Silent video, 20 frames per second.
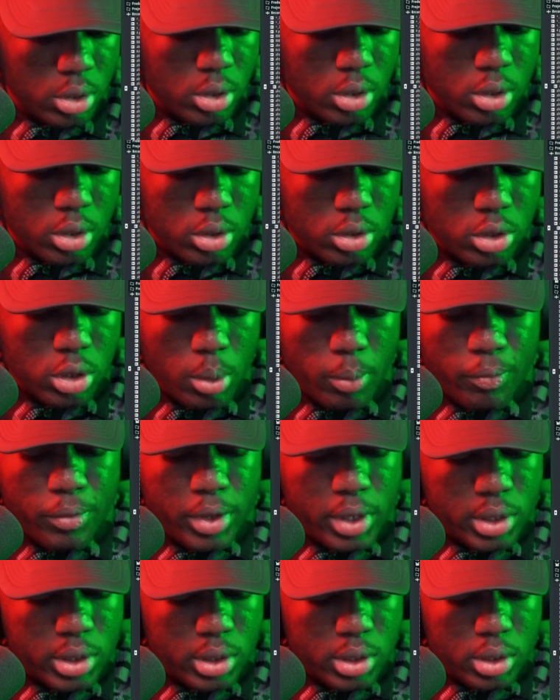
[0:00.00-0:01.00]
some
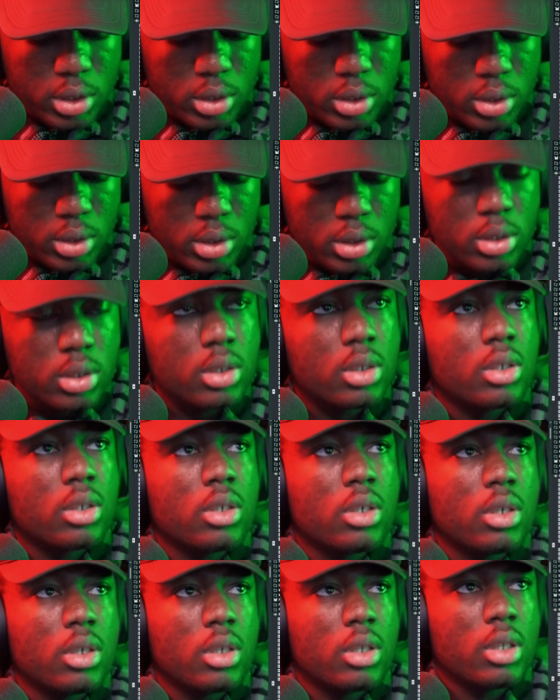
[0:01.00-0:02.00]
VSTs,
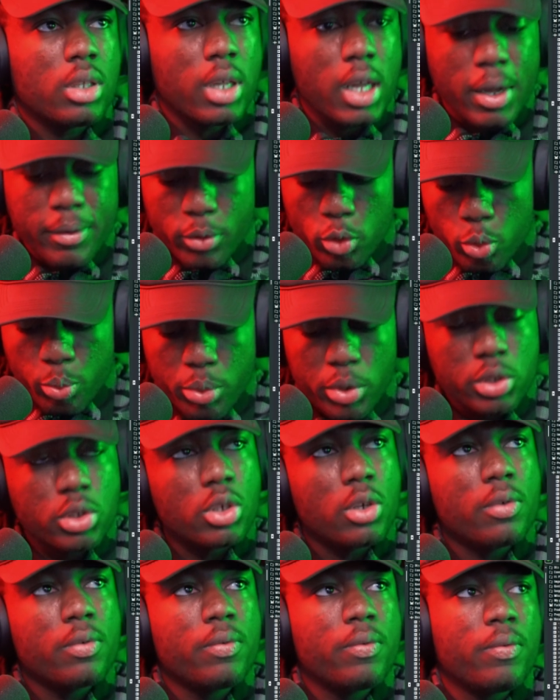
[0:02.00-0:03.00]
they have a whole bunch
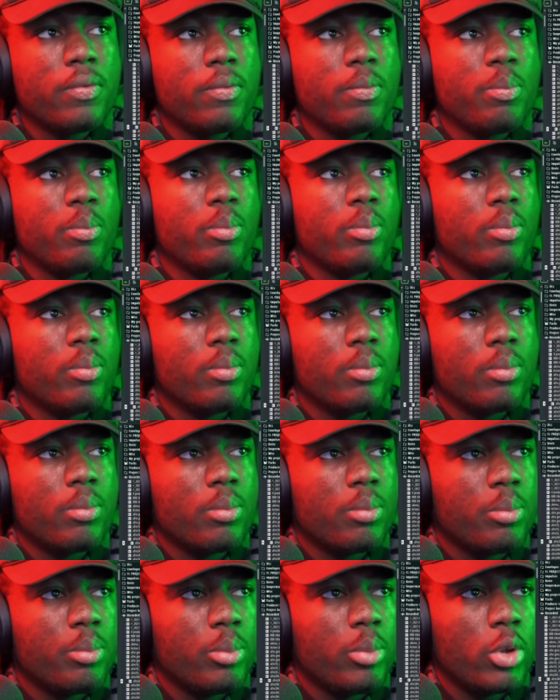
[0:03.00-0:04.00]
of
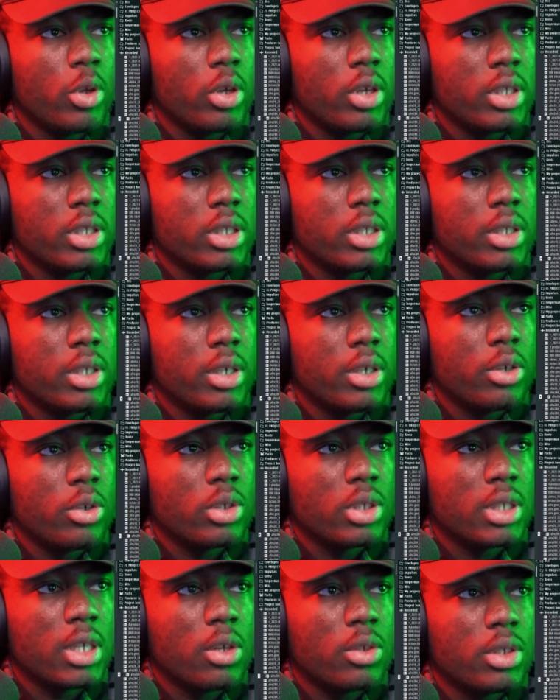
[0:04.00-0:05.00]
plugins in there or
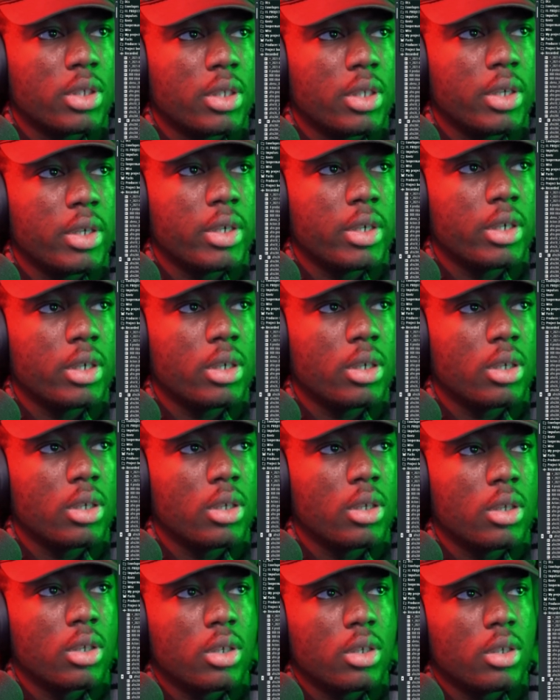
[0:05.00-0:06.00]
sounds in there.
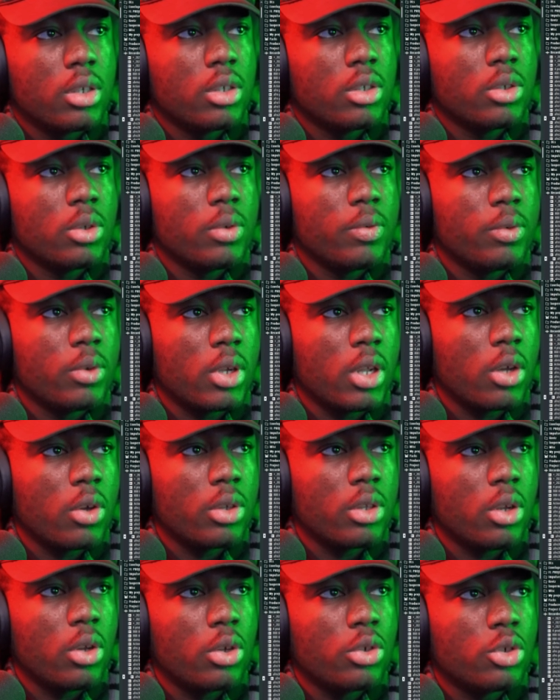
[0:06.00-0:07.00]
So if you click on
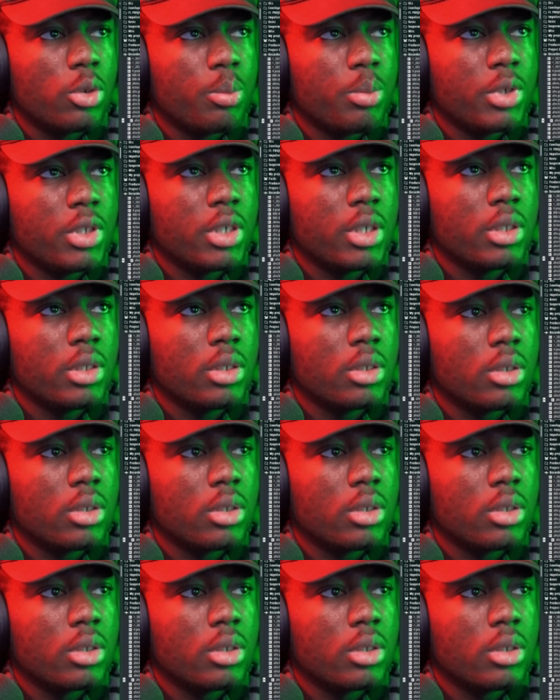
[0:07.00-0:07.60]
the log drum preset,